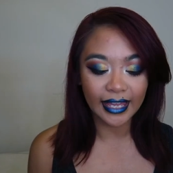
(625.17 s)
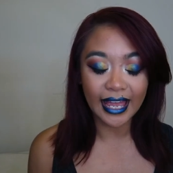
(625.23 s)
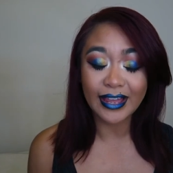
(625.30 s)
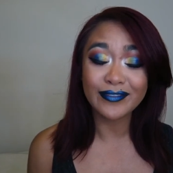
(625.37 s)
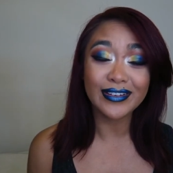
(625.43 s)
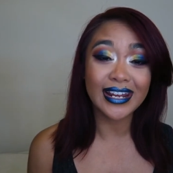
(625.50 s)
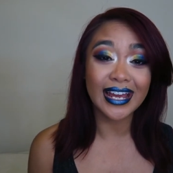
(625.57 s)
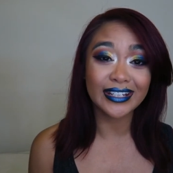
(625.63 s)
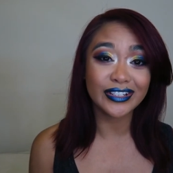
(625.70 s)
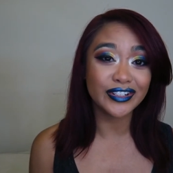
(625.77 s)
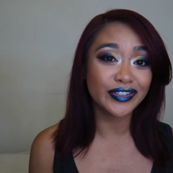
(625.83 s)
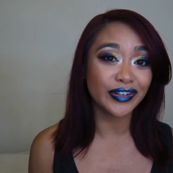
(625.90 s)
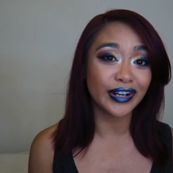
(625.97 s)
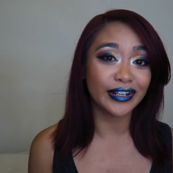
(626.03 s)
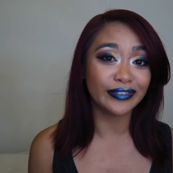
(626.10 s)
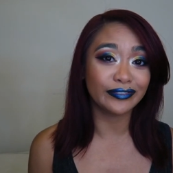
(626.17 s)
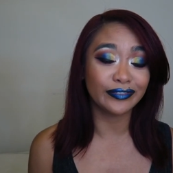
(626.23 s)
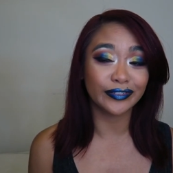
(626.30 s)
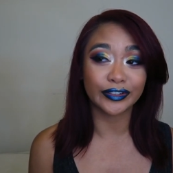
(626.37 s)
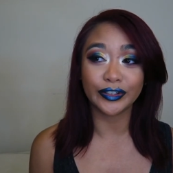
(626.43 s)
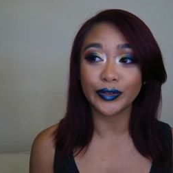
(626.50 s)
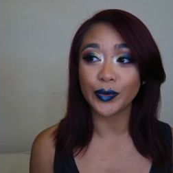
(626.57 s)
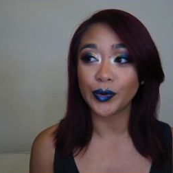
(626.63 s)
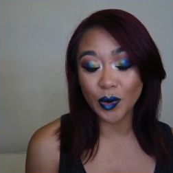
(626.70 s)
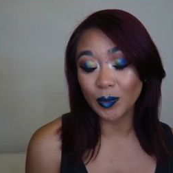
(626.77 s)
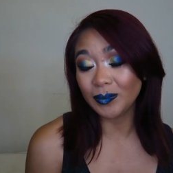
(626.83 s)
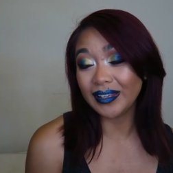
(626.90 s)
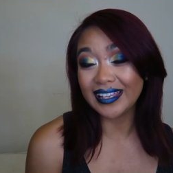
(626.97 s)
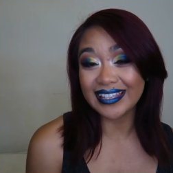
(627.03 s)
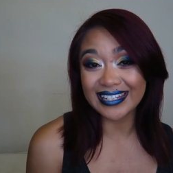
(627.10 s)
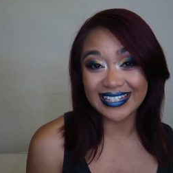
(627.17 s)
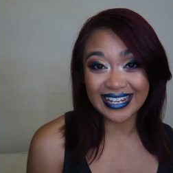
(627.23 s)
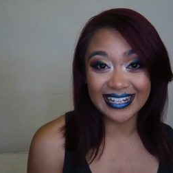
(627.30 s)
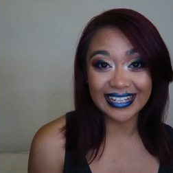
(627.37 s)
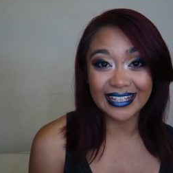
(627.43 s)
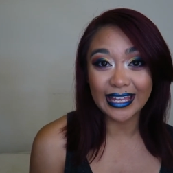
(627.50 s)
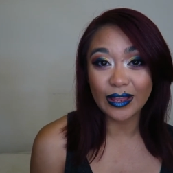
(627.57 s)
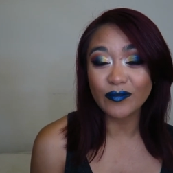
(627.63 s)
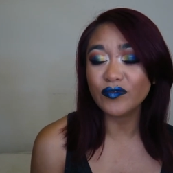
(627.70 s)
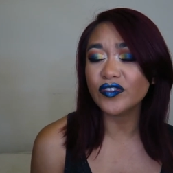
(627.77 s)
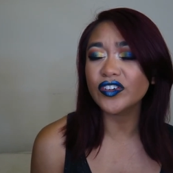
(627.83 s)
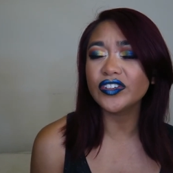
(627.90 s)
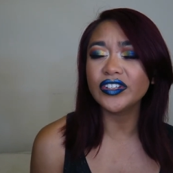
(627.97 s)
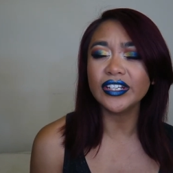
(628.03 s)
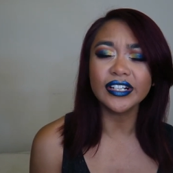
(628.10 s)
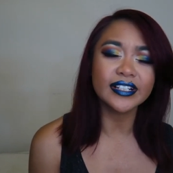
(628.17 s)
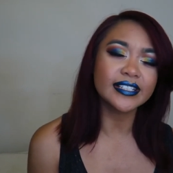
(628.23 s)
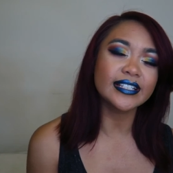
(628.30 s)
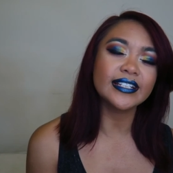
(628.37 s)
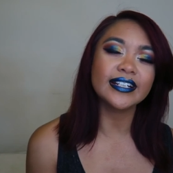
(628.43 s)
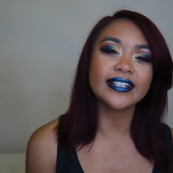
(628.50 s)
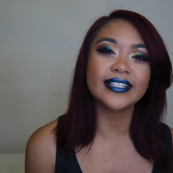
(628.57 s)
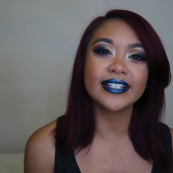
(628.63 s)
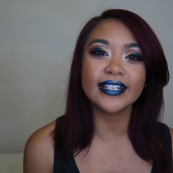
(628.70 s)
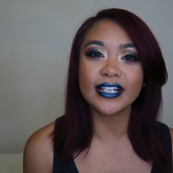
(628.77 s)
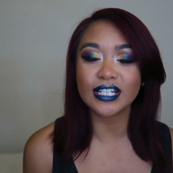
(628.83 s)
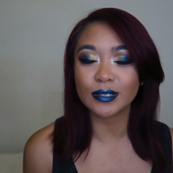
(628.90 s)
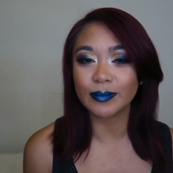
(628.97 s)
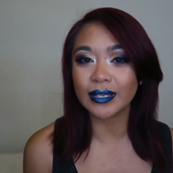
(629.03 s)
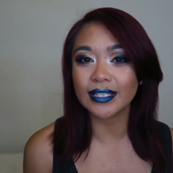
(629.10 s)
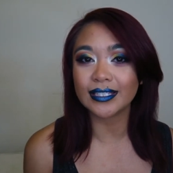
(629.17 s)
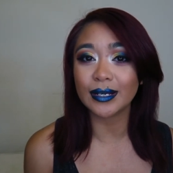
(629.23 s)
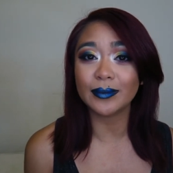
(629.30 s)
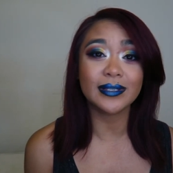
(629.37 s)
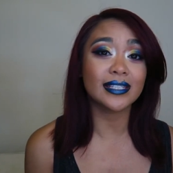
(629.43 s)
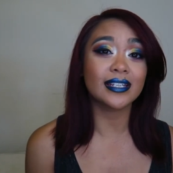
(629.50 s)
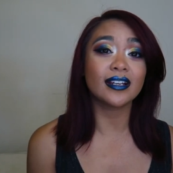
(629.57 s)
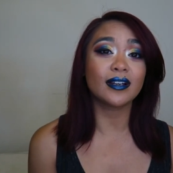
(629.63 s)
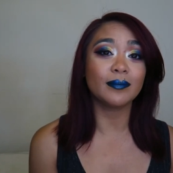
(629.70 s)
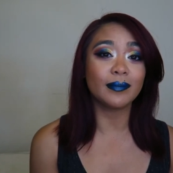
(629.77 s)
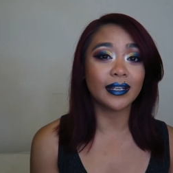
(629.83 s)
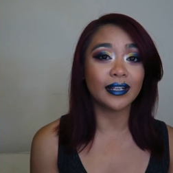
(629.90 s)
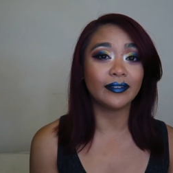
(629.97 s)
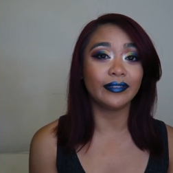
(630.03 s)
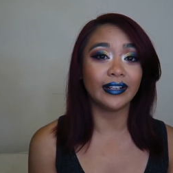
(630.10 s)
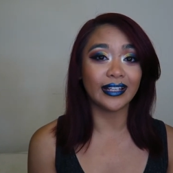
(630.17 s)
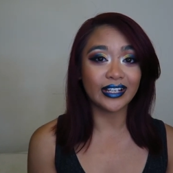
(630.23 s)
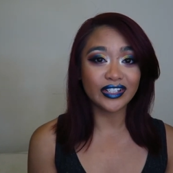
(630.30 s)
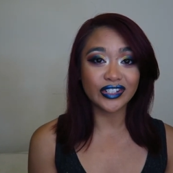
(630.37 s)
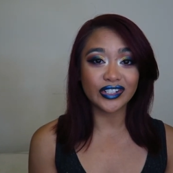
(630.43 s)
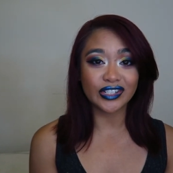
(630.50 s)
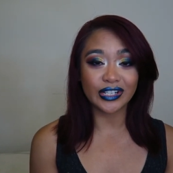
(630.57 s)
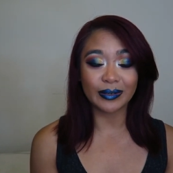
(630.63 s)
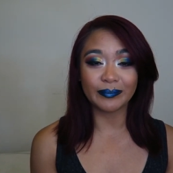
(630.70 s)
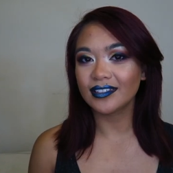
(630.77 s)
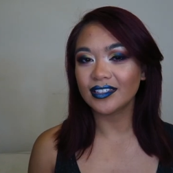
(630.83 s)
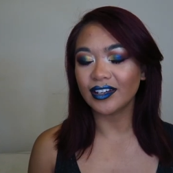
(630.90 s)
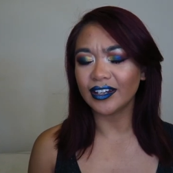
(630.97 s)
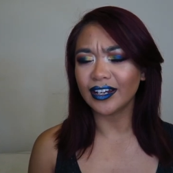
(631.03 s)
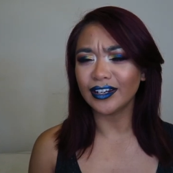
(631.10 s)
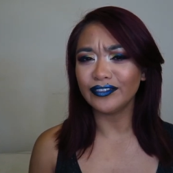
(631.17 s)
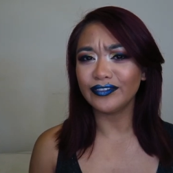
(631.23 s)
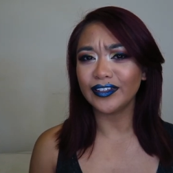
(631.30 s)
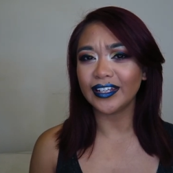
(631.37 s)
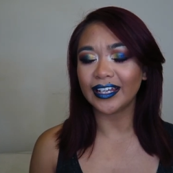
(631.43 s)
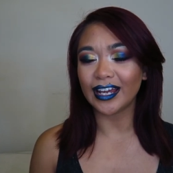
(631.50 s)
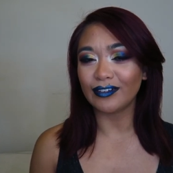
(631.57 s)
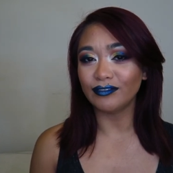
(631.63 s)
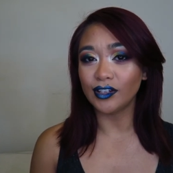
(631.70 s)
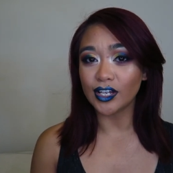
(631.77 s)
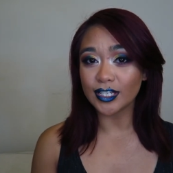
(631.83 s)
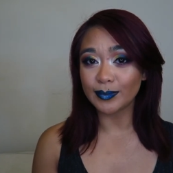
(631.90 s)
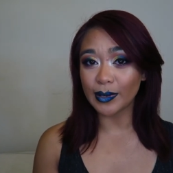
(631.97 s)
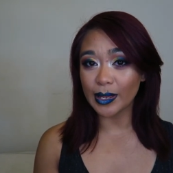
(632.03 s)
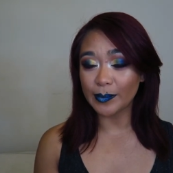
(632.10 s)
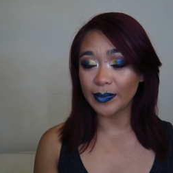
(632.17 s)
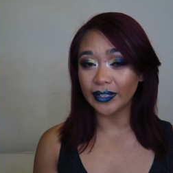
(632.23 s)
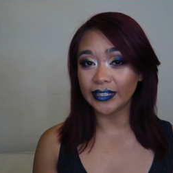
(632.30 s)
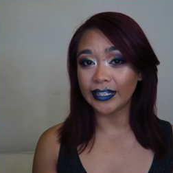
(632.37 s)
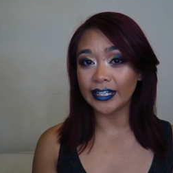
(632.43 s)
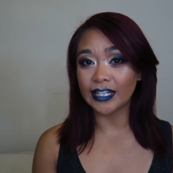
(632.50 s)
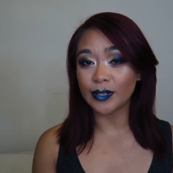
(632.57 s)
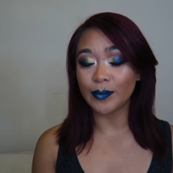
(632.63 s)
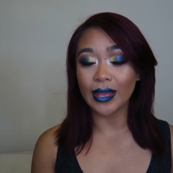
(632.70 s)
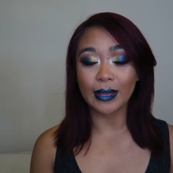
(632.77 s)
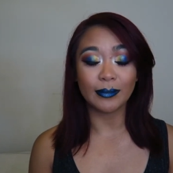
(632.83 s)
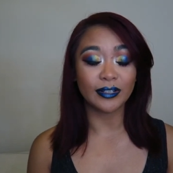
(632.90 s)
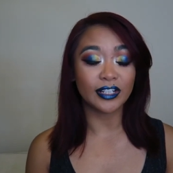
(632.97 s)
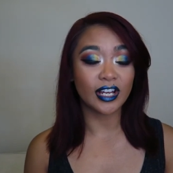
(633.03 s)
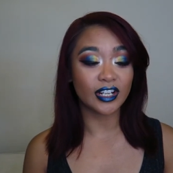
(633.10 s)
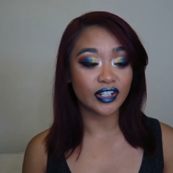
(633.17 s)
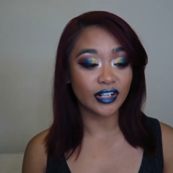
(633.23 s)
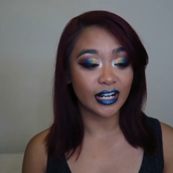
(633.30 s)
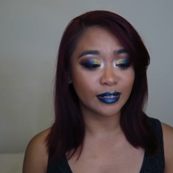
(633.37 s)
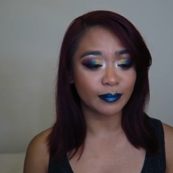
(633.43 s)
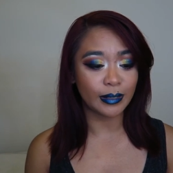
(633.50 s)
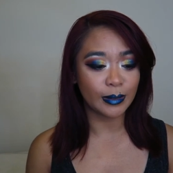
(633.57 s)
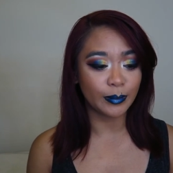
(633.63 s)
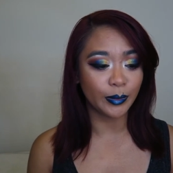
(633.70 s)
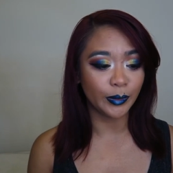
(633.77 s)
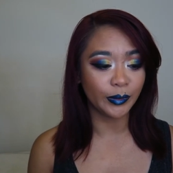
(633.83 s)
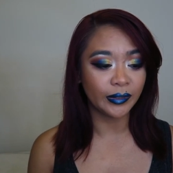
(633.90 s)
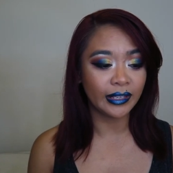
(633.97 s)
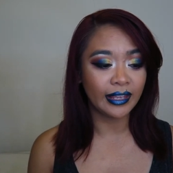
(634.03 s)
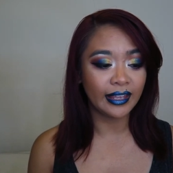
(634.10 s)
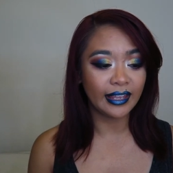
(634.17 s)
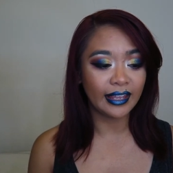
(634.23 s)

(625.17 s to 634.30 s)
I haven't had to try and flirt or play the dating game for years and years and years because I was in a committed relationship. So I kind of feel like I've lost my ability to be able to attract people